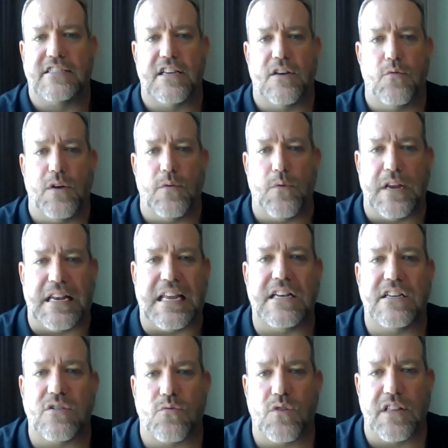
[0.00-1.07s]
We
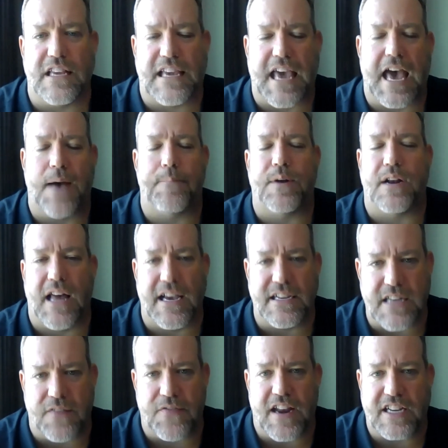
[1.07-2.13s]
need to really capitalize
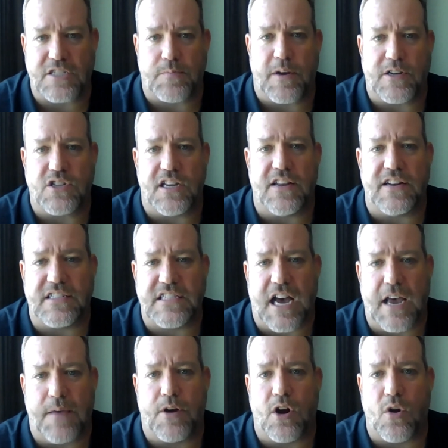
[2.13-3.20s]
on that, especially in a
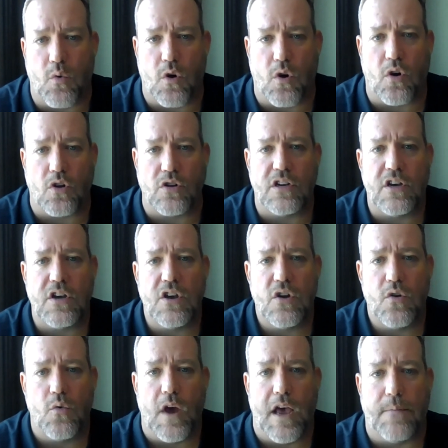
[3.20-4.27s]
time in our world
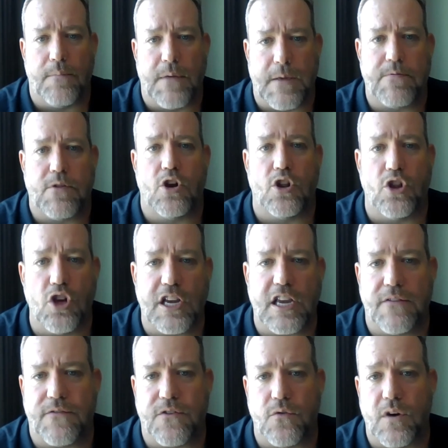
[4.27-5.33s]
when people are
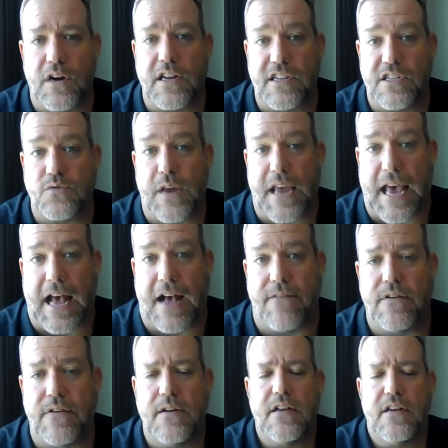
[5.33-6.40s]
looking for what it is we
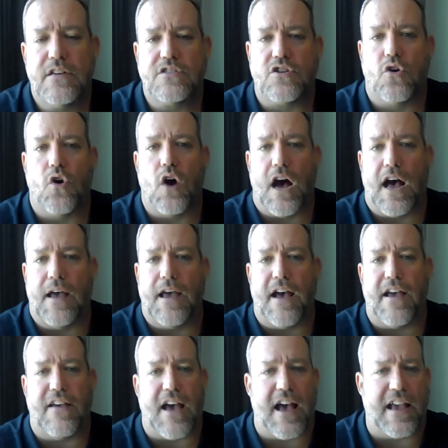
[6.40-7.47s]
have. So
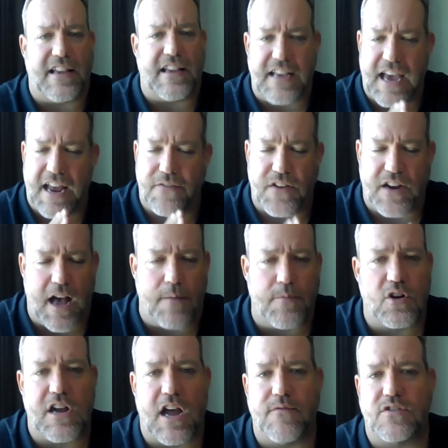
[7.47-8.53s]
I had a
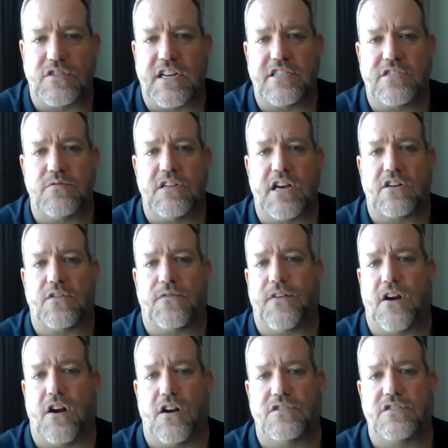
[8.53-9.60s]
phenomenal conversation with Dr.
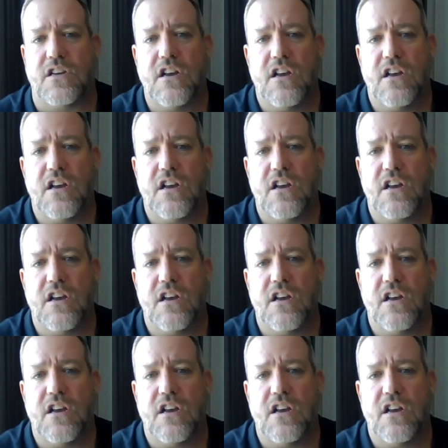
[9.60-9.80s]
Ferris.